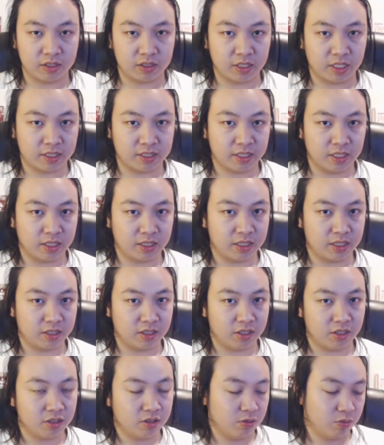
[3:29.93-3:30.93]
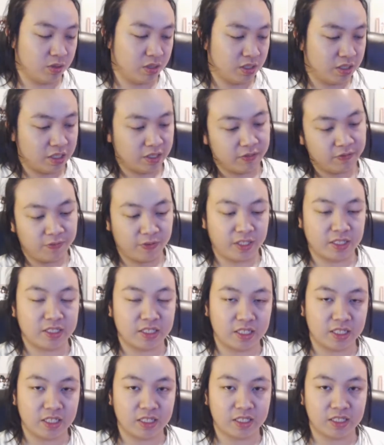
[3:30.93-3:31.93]
SNSD song with a lot of
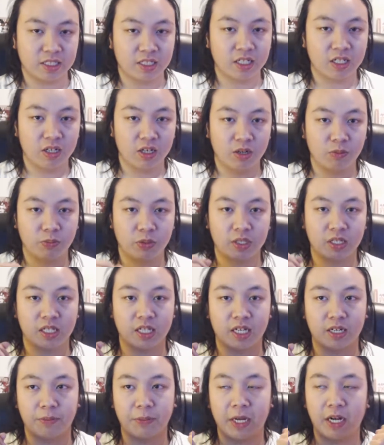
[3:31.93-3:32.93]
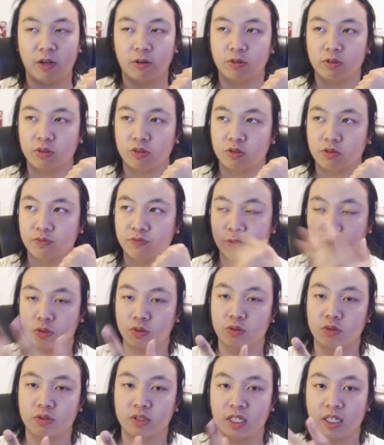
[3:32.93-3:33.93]
fanciness, but a lot of power
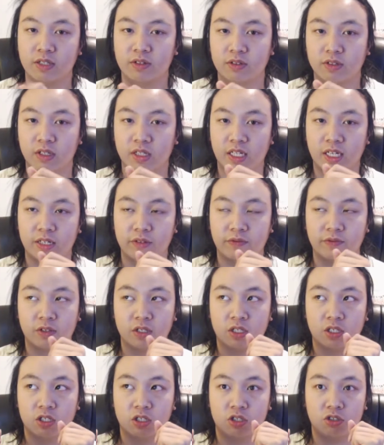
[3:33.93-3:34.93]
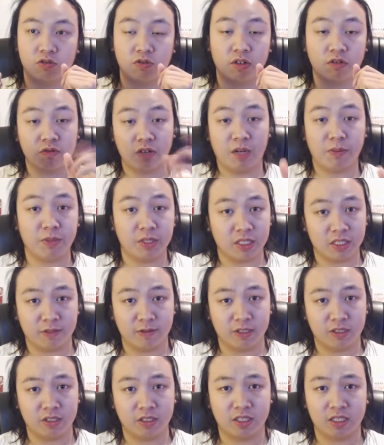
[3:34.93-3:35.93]
vocals and a lot of strong rapping,
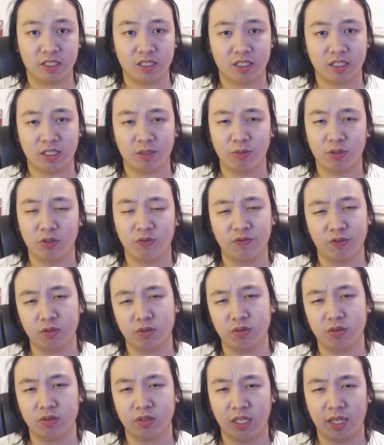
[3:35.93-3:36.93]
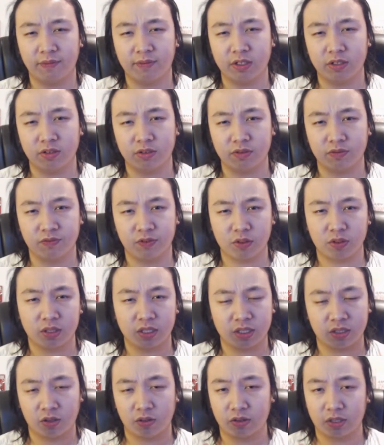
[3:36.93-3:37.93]
especially since some of their heavier
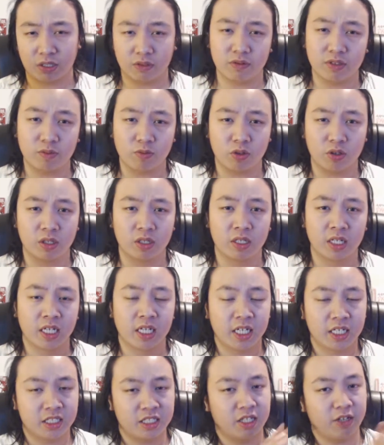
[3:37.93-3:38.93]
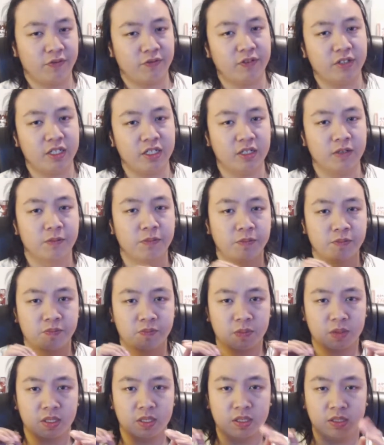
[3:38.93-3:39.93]
vocalists aren't here anymore. Tiffany,
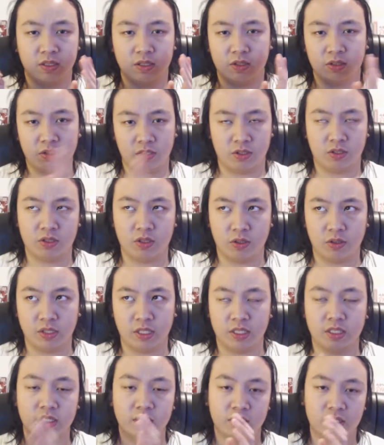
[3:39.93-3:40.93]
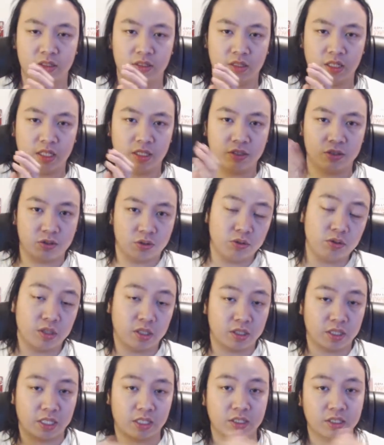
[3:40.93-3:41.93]
Soyeon, and
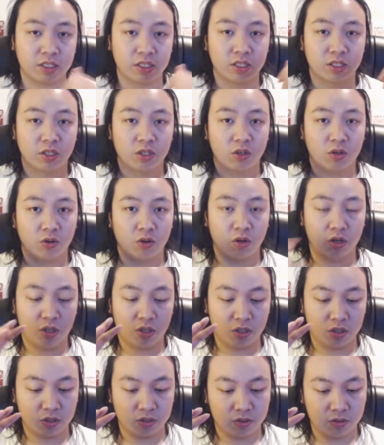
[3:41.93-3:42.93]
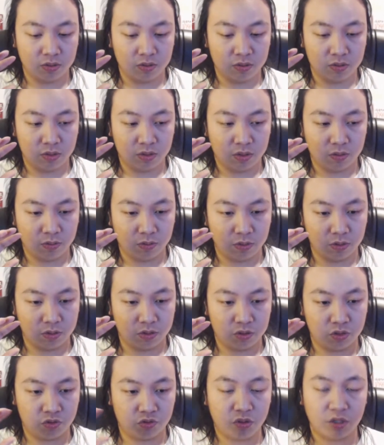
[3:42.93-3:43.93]
Sooyoung actually all were
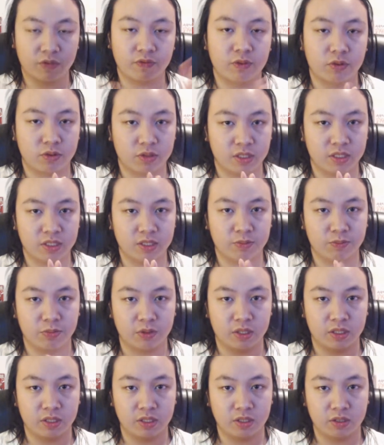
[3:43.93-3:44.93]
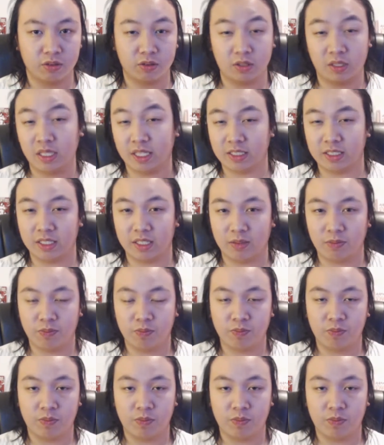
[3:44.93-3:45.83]
strong vocalists, but there's less of them.